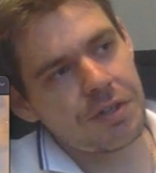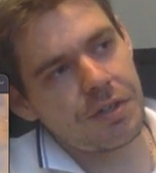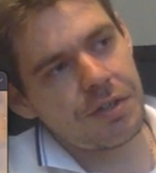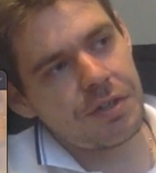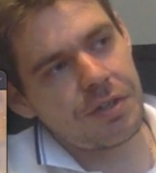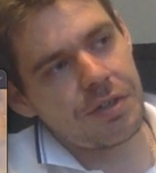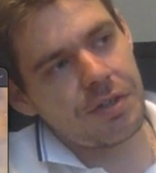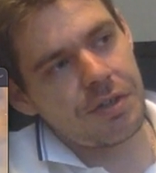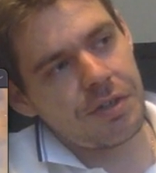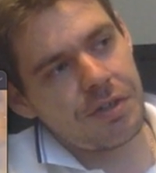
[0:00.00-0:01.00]

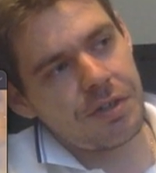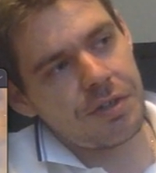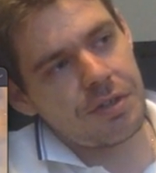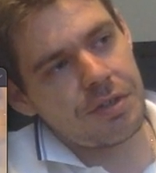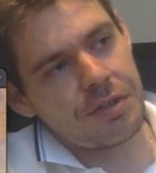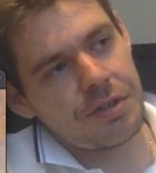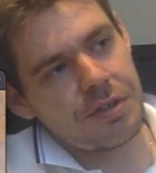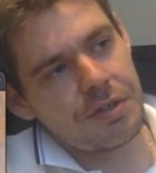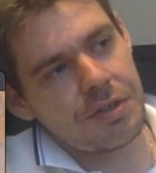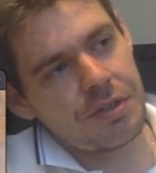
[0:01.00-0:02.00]

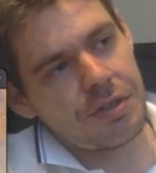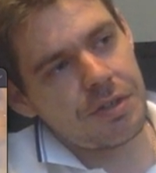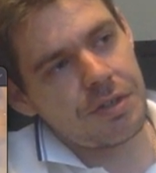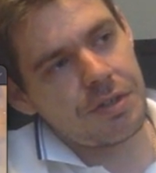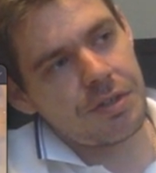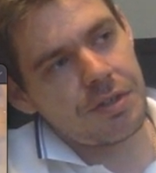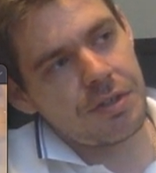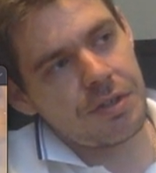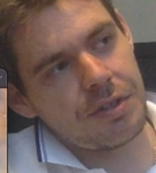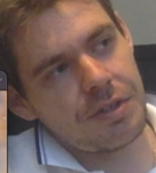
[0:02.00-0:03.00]

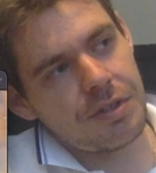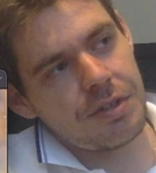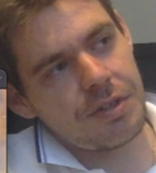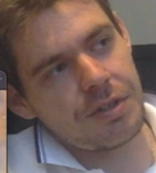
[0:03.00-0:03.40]
[no speech]